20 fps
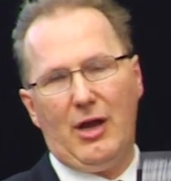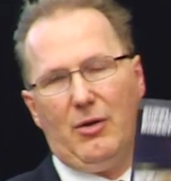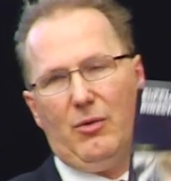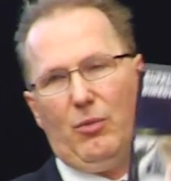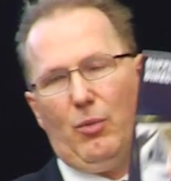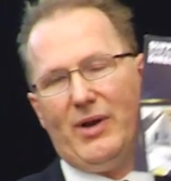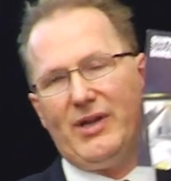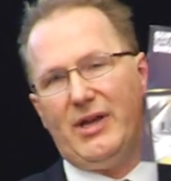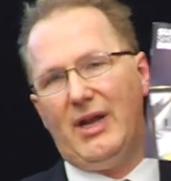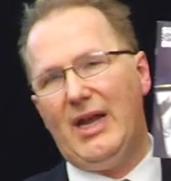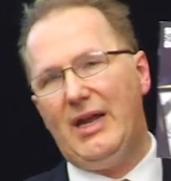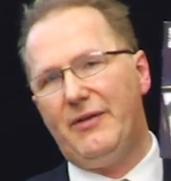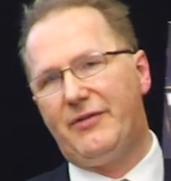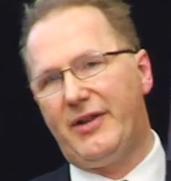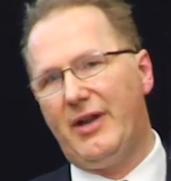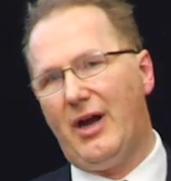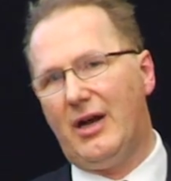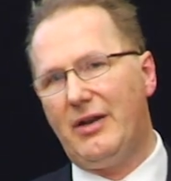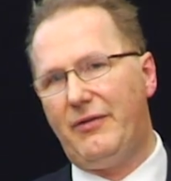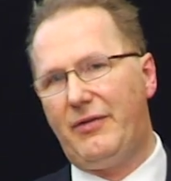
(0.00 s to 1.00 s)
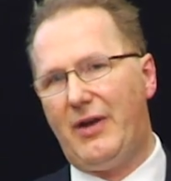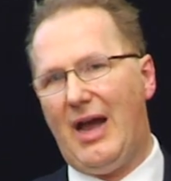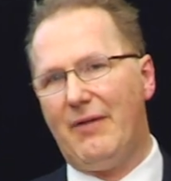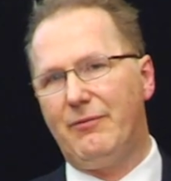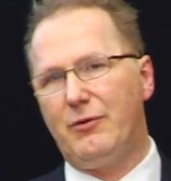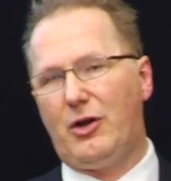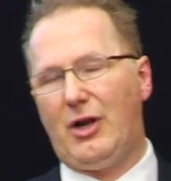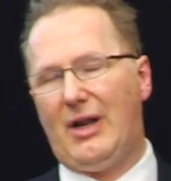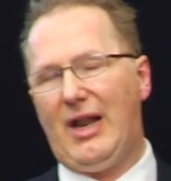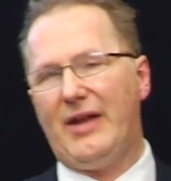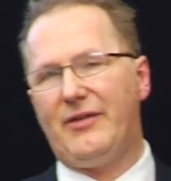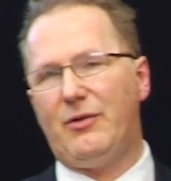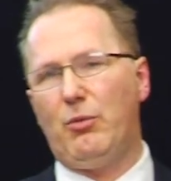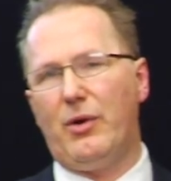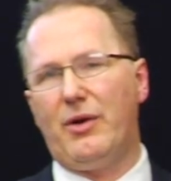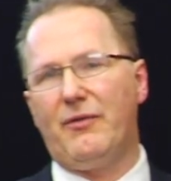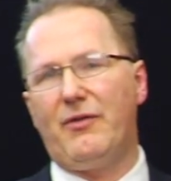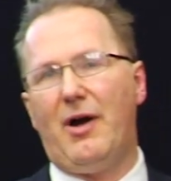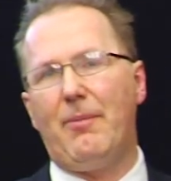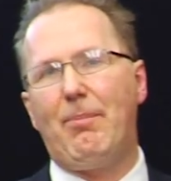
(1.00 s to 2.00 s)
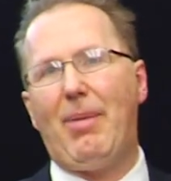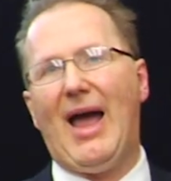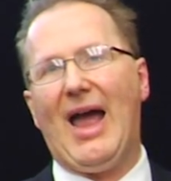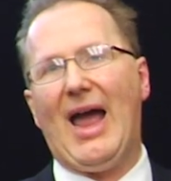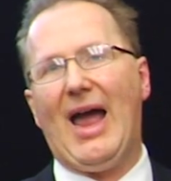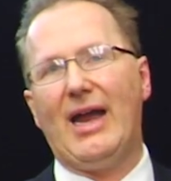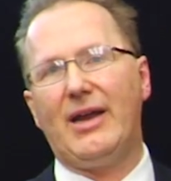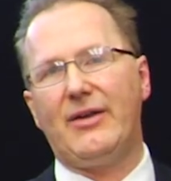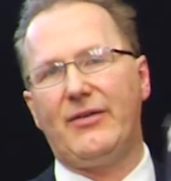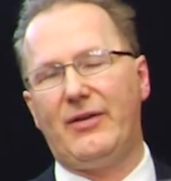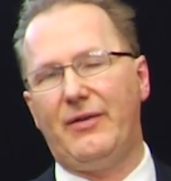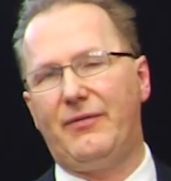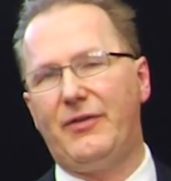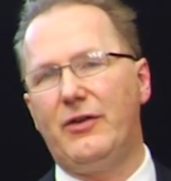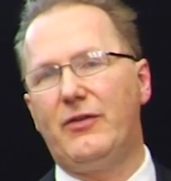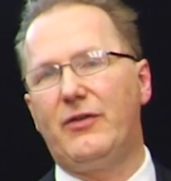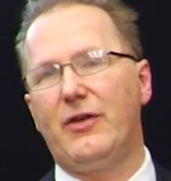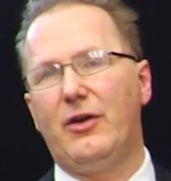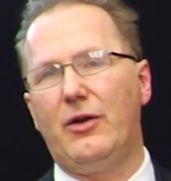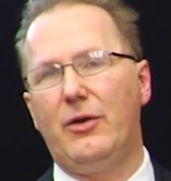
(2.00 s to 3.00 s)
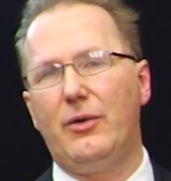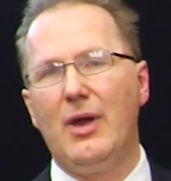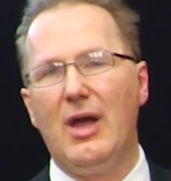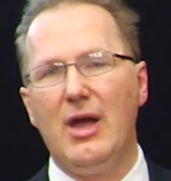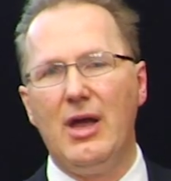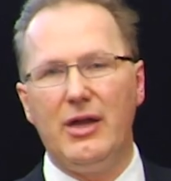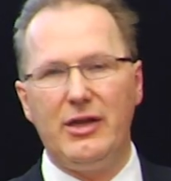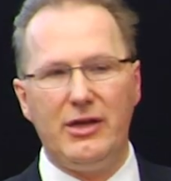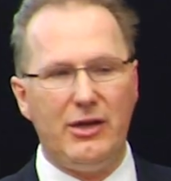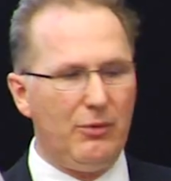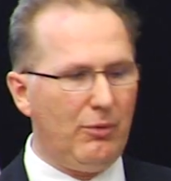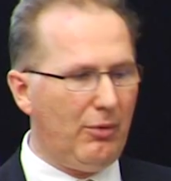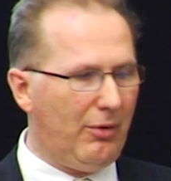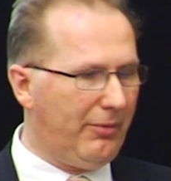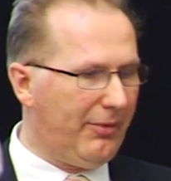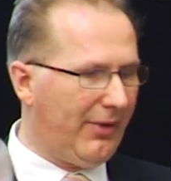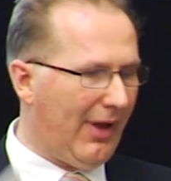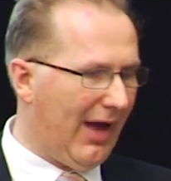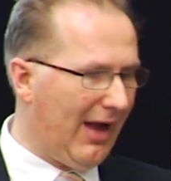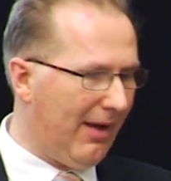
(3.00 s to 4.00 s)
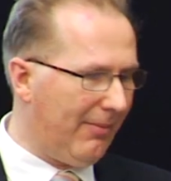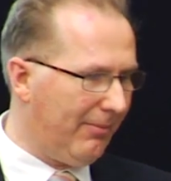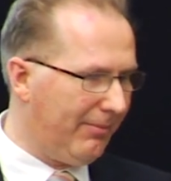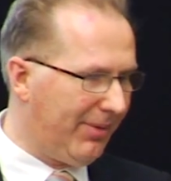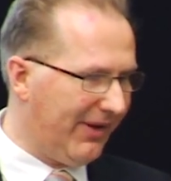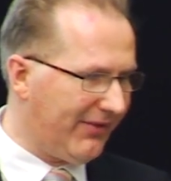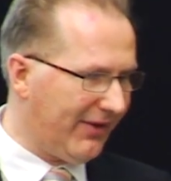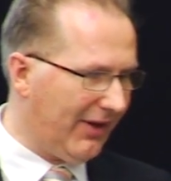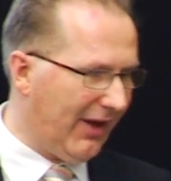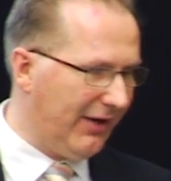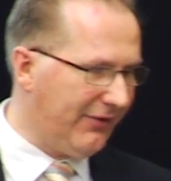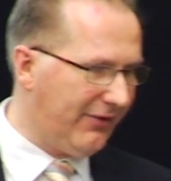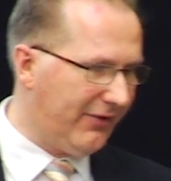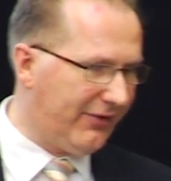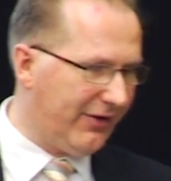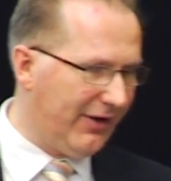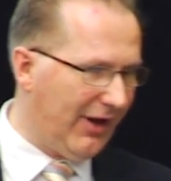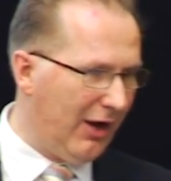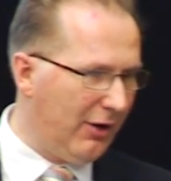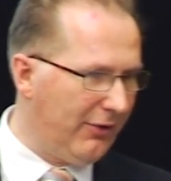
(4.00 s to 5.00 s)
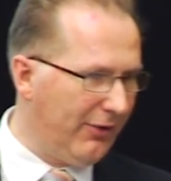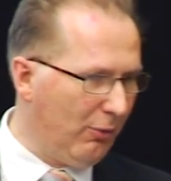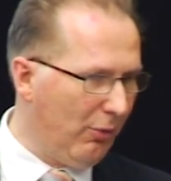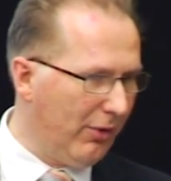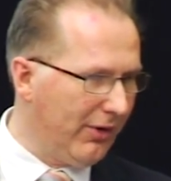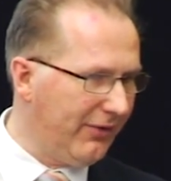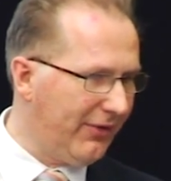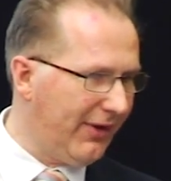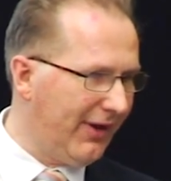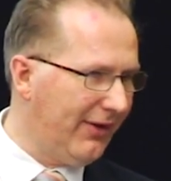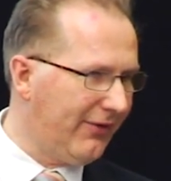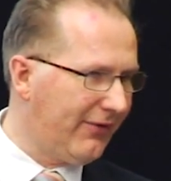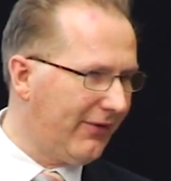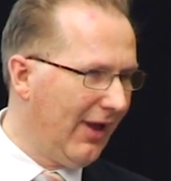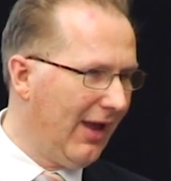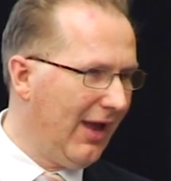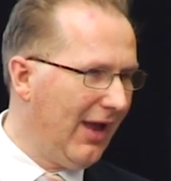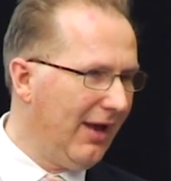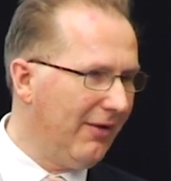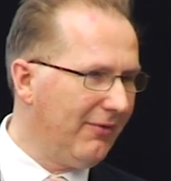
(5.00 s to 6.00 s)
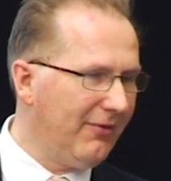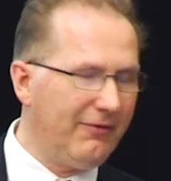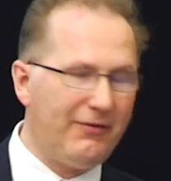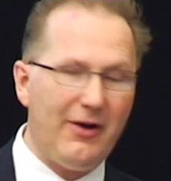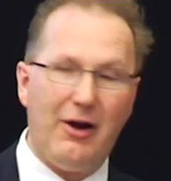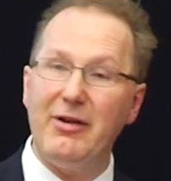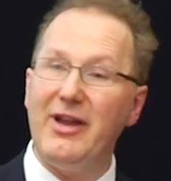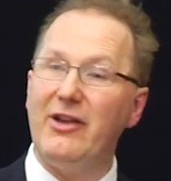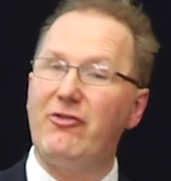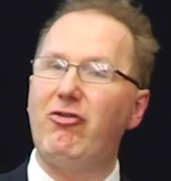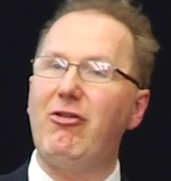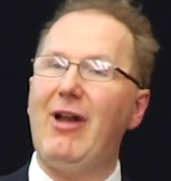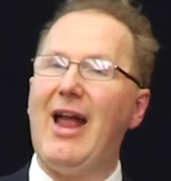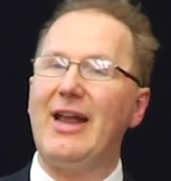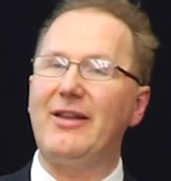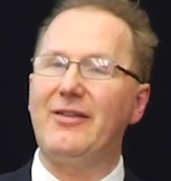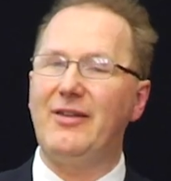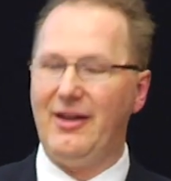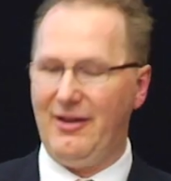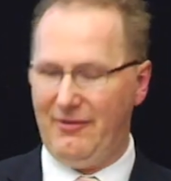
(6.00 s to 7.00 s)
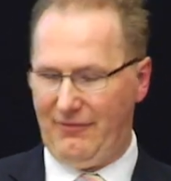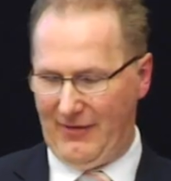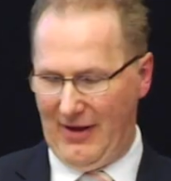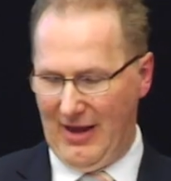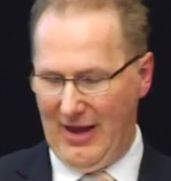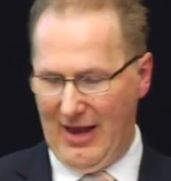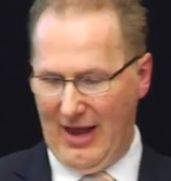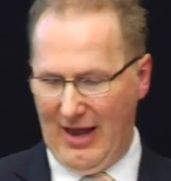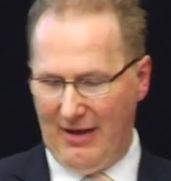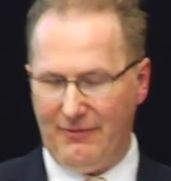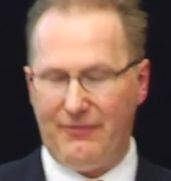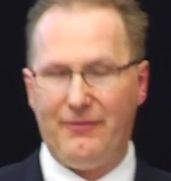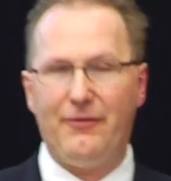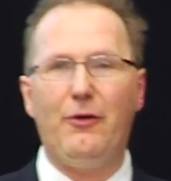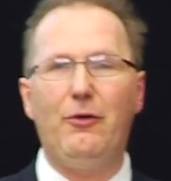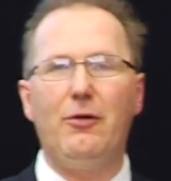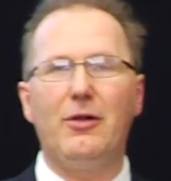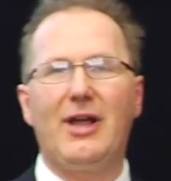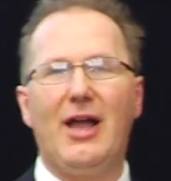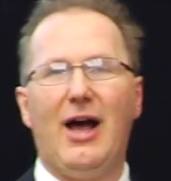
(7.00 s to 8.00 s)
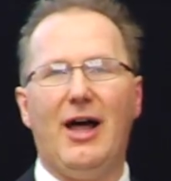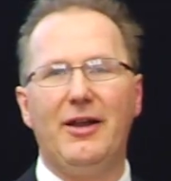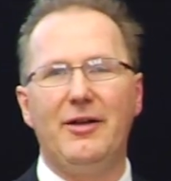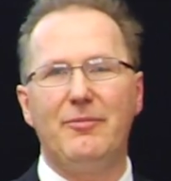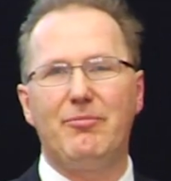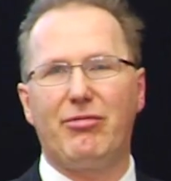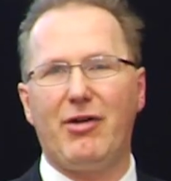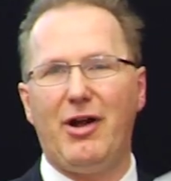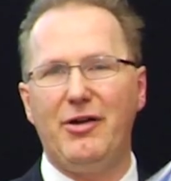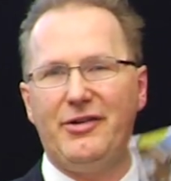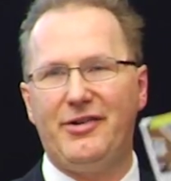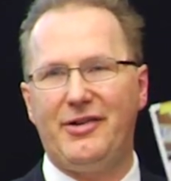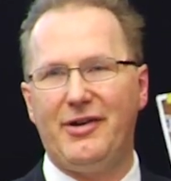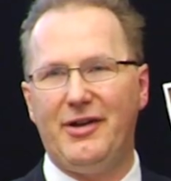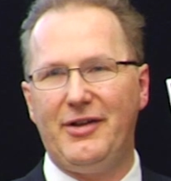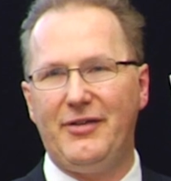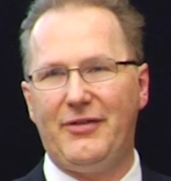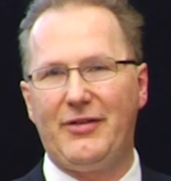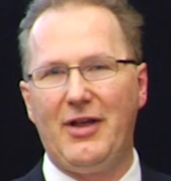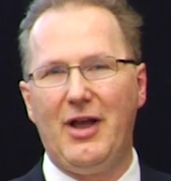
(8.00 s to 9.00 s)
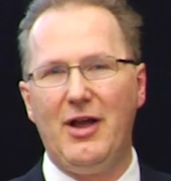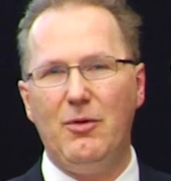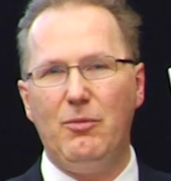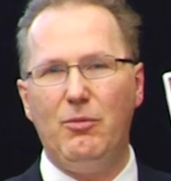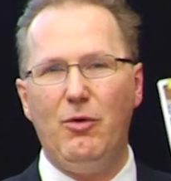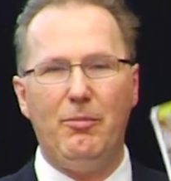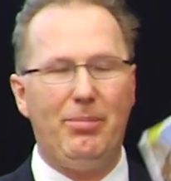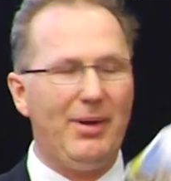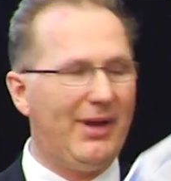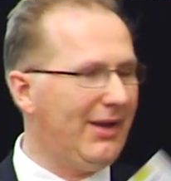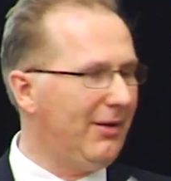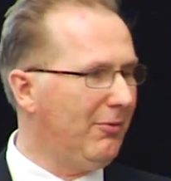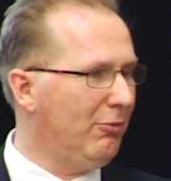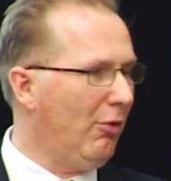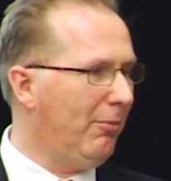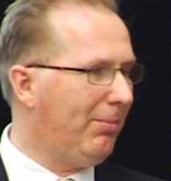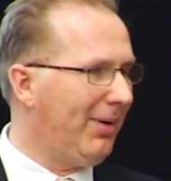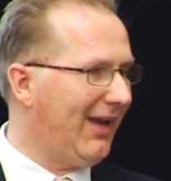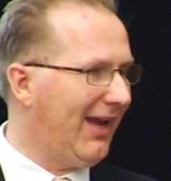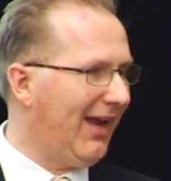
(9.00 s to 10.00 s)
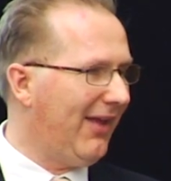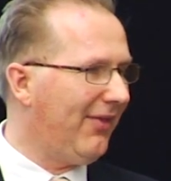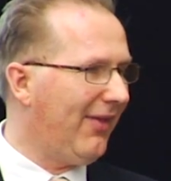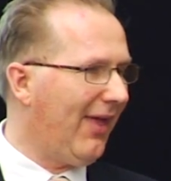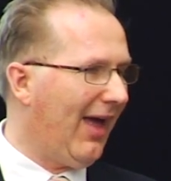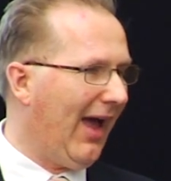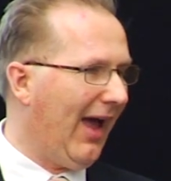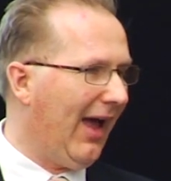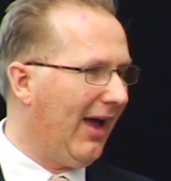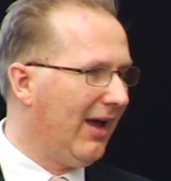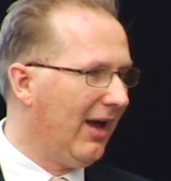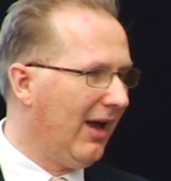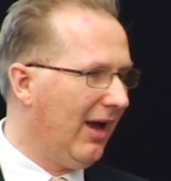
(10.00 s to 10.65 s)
when you leave tonight, if you haven't collected one of our packs, if you do, you will be delighted to know that one of these very attractive, full-coloured brochures will be in there.